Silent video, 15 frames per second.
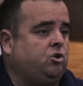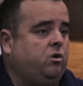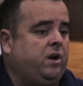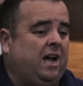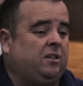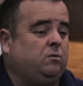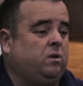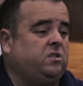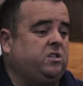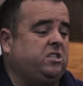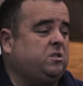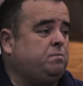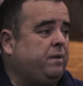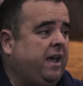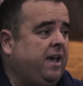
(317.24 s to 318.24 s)
on AdWords
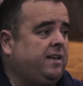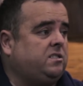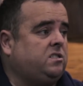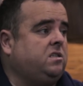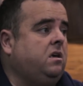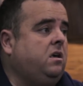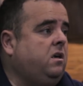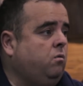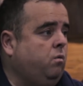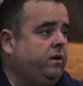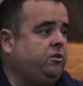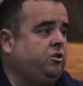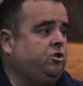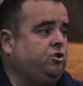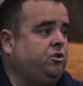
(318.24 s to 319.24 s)
Express,
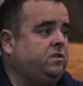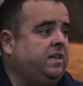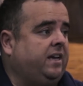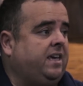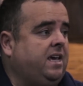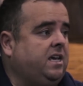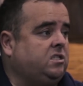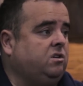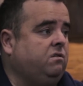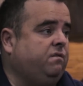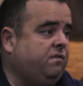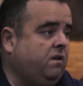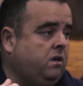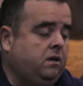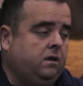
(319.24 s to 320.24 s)
which is just a case
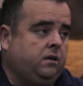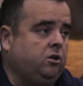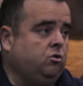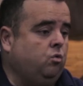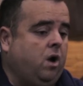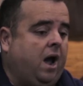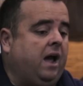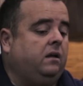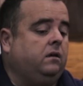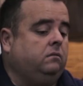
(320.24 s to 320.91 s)
of, you know,